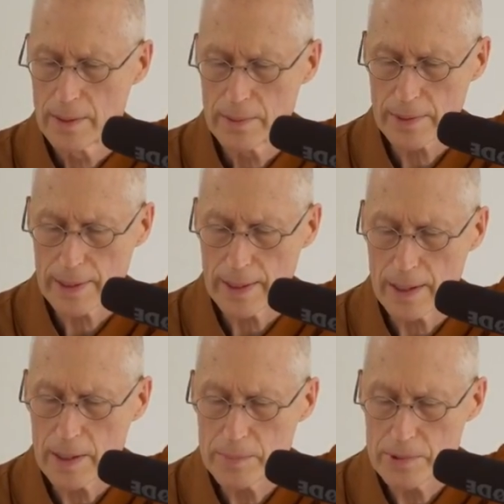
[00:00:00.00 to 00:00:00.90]
Okay,
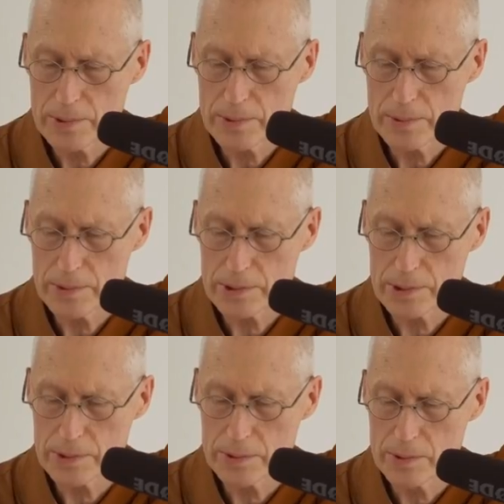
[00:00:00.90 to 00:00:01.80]
I'm new
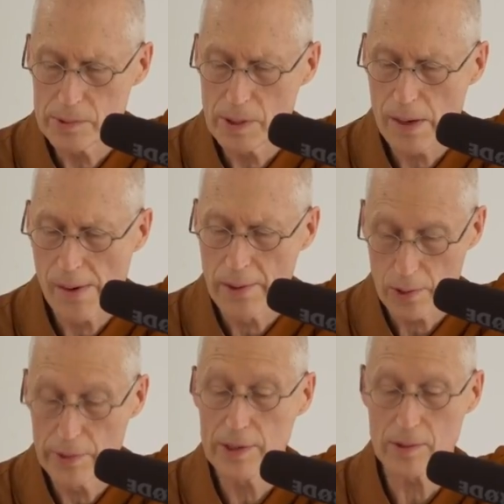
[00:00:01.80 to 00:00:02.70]
to
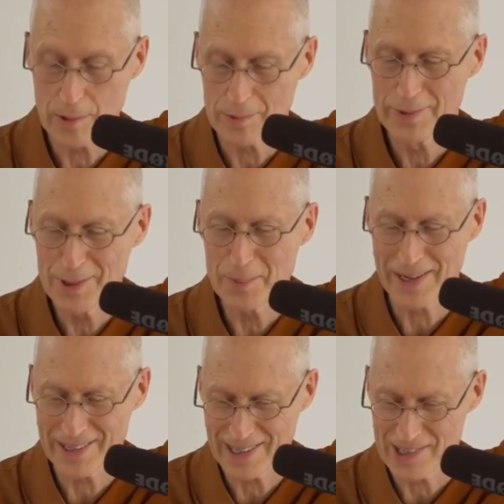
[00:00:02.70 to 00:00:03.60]
real, oh, real
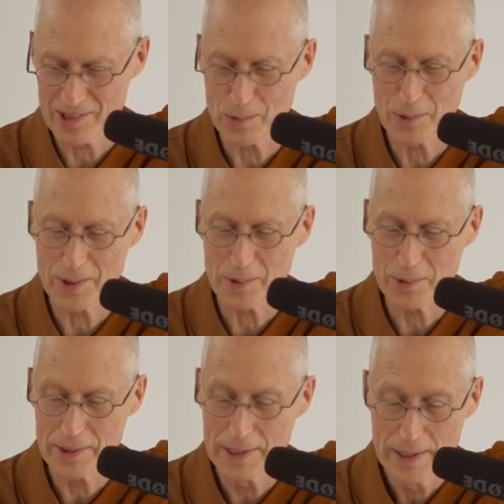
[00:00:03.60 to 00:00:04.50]
meditation, quote unquote,